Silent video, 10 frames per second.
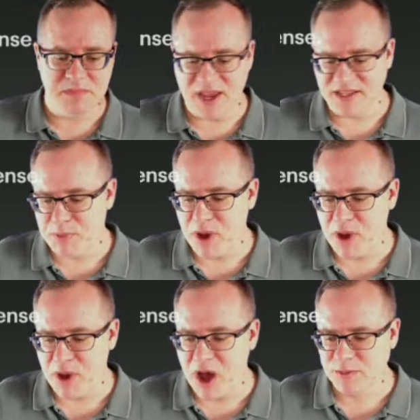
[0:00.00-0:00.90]
it's
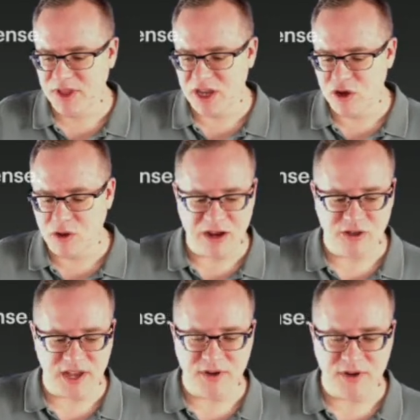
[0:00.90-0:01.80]
possible that you could paint
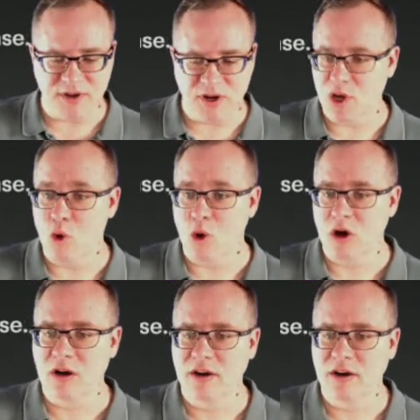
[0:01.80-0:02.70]
yourself into a
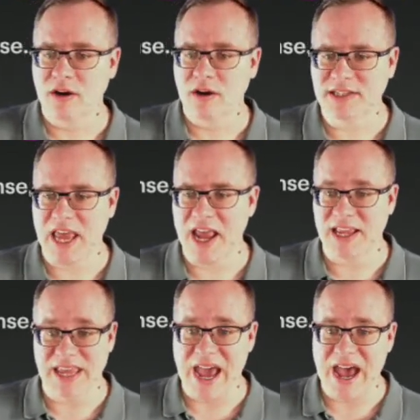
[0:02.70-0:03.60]
corner and say,
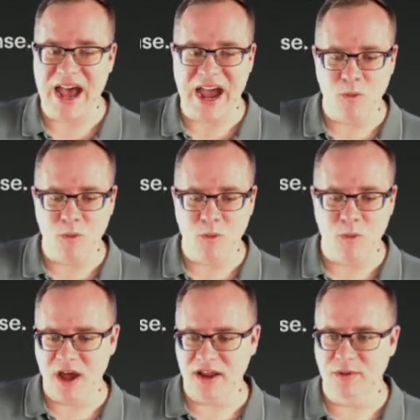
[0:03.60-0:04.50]
yeah, I
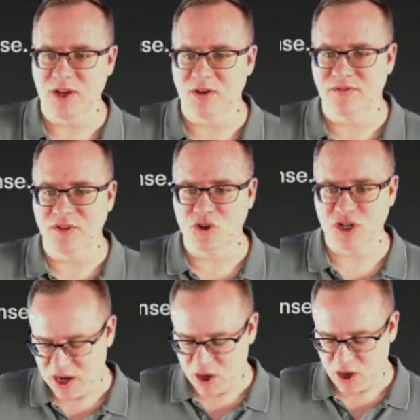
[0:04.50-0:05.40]
want Adobe
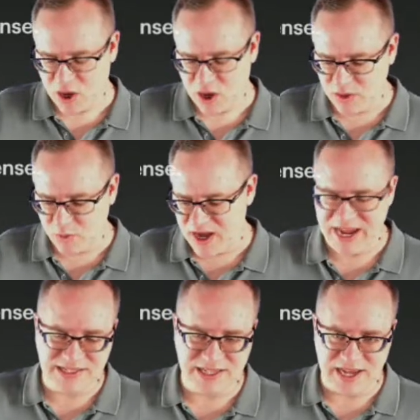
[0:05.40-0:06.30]
ColdFusion and I only want
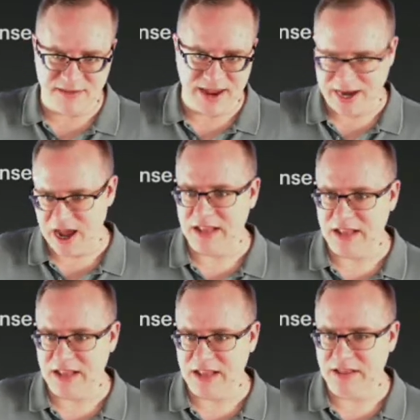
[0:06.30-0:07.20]
ACF and
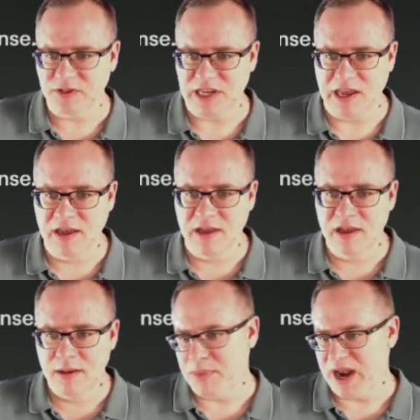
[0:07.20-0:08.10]
not Lucy,
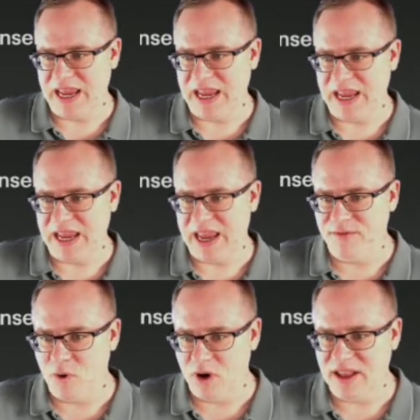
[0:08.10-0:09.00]
but I can't
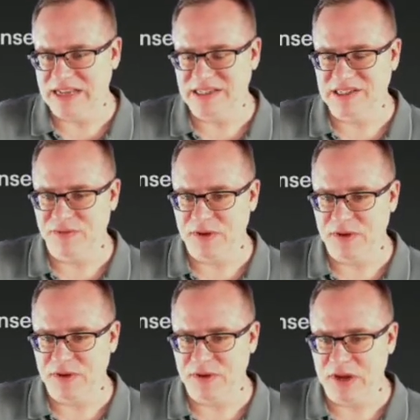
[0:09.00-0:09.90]
afford the licensing
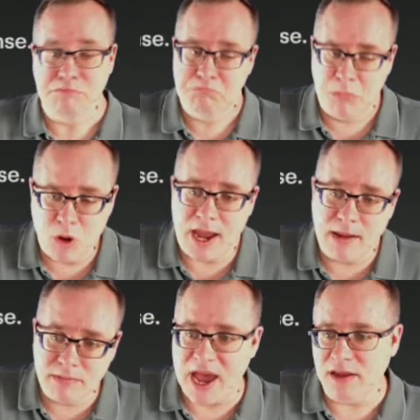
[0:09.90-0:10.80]
fee. Okay,
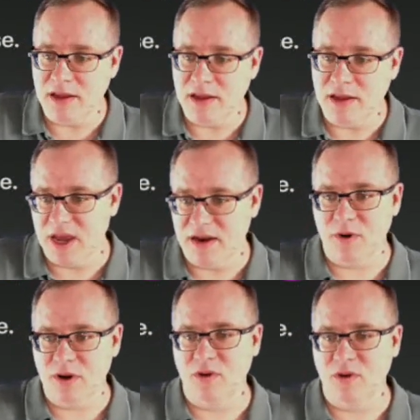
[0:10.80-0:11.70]
yeah, you can't
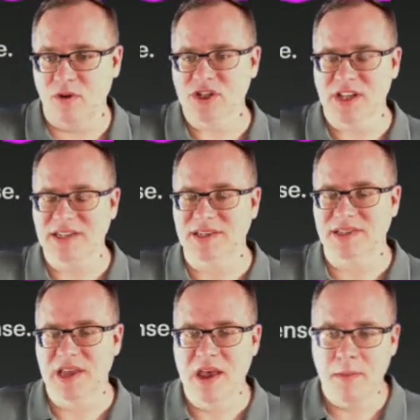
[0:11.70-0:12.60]
afford a ColdFusion license.
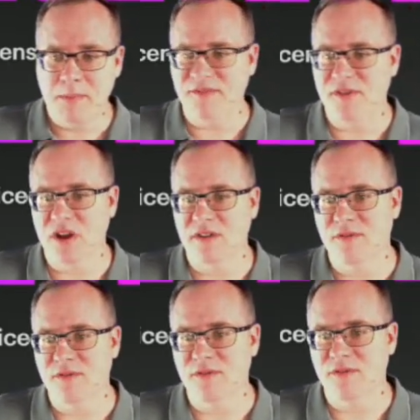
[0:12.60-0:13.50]
But if you can
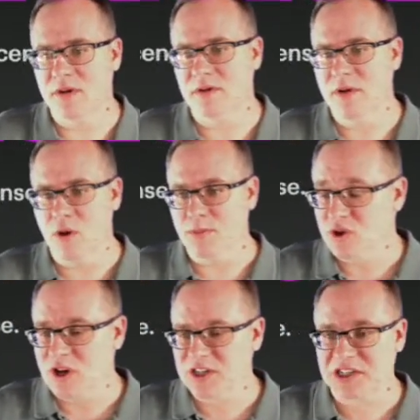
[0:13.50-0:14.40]
afford open
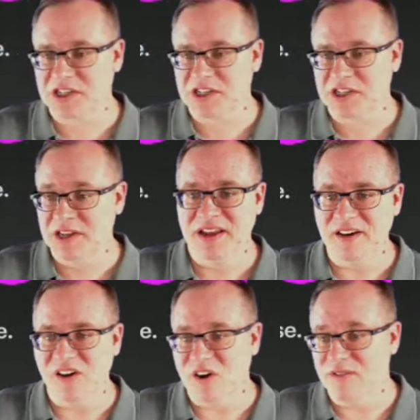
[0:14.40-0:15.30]
source,
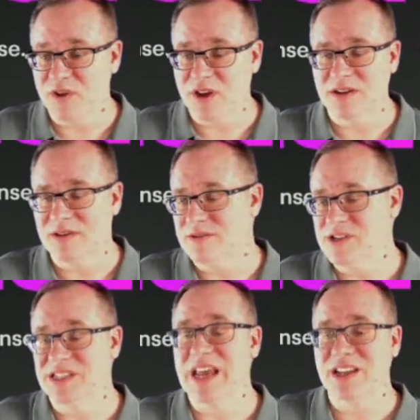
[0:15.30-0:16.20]
or if you can
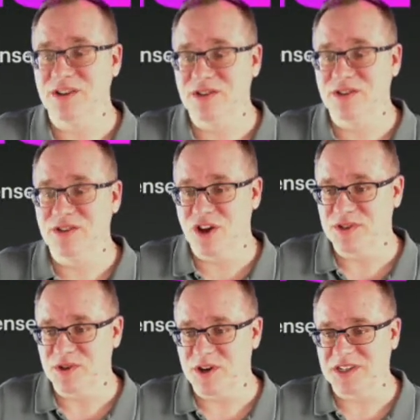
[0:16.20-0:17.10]
decide to use open
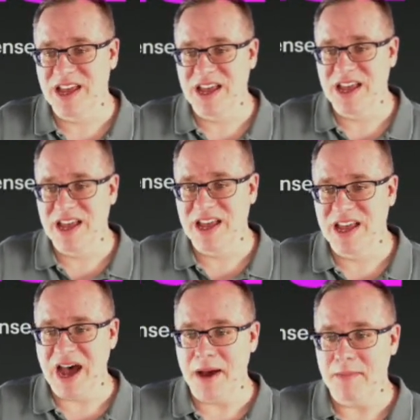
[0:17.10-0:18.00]
source,
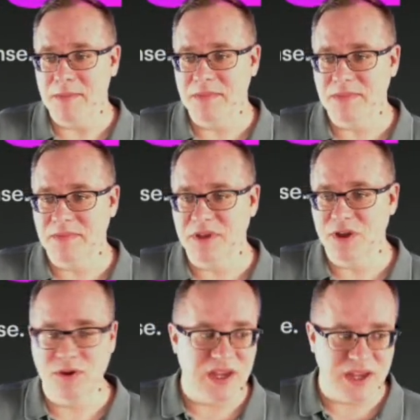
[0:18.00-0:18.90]

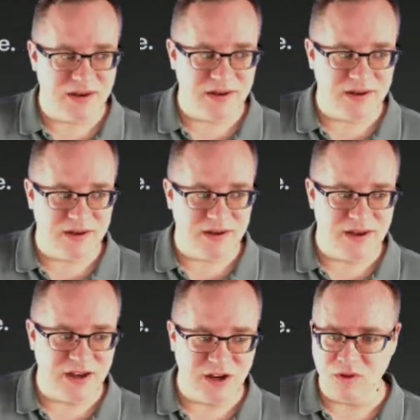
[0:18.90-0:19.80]
you can get
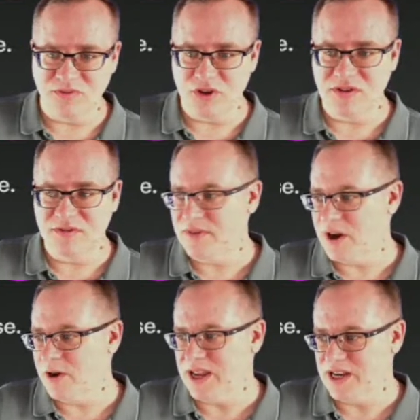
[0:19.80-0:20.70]
into ColdFusion
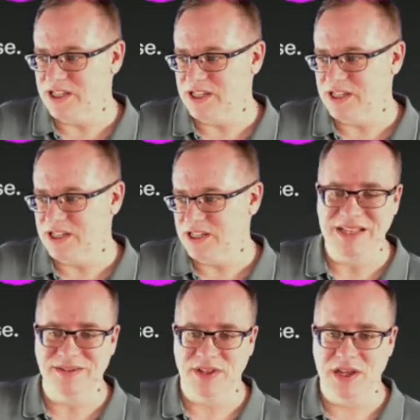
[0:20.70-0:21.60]
very
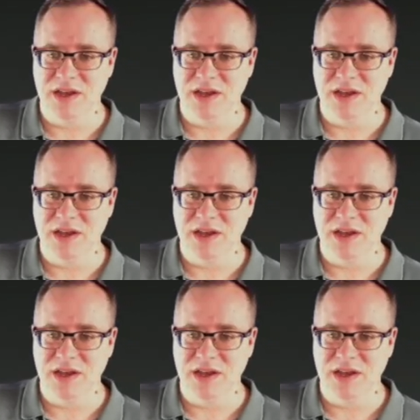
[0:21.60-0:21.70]
inexpensively.